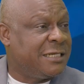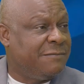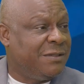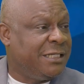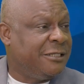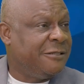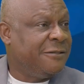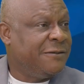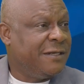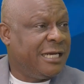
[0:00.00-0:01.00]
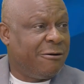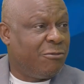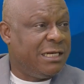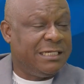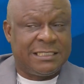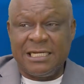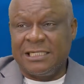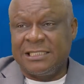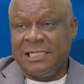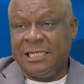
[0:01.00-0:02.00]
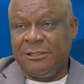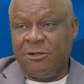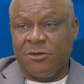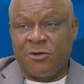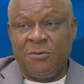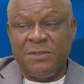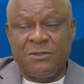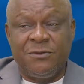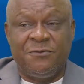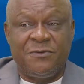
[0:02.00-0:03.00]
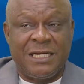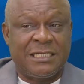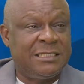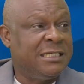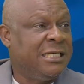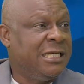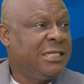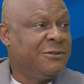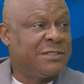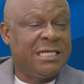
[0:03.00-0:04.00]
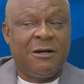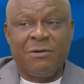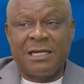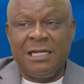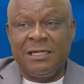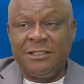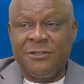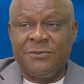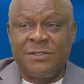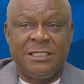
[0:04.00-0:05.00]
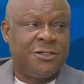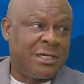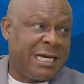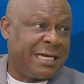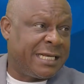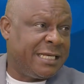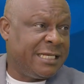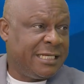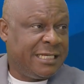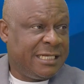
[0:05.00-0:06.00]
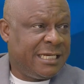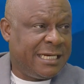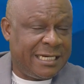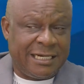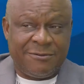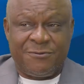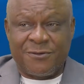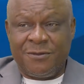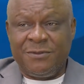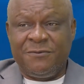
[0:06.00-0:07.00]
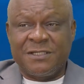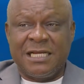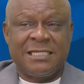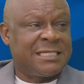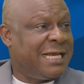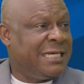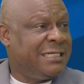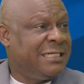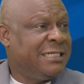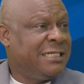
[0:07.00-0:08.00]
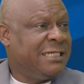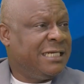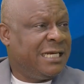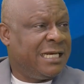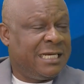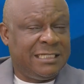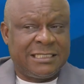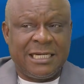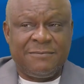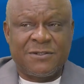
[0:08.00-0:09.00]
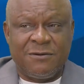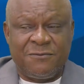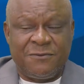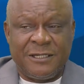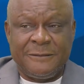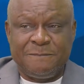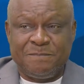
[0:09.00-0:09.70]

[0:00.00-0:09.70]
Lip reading: Assembly, when the tax law come into effect, to see how we can reduce the drag from the fiscal side in terms of